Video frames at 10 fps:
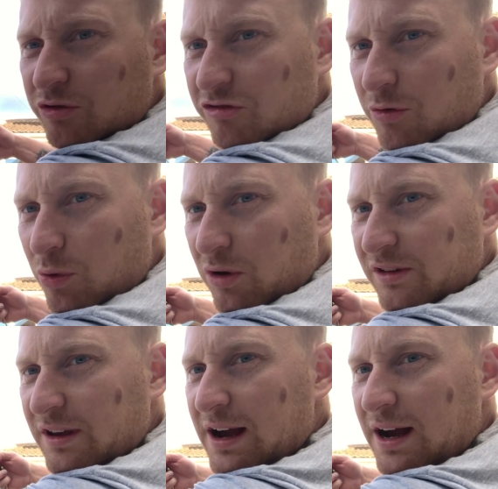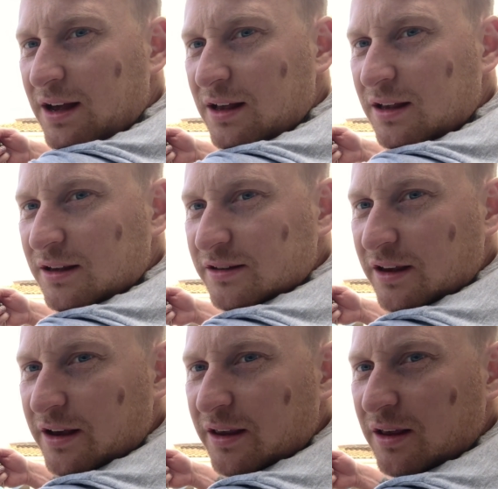screw holes there.
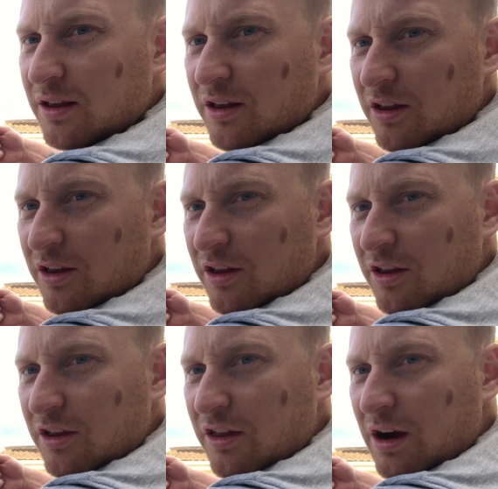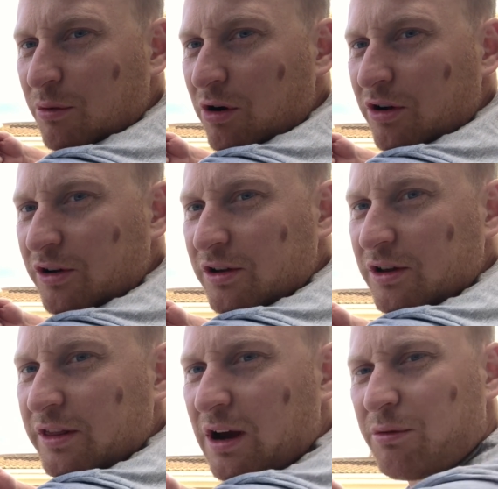See, that one
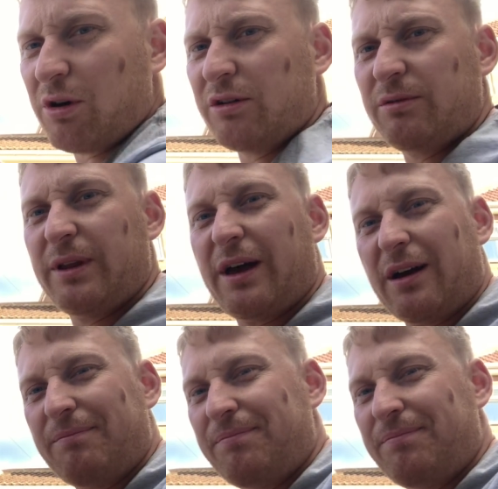and that one, right there.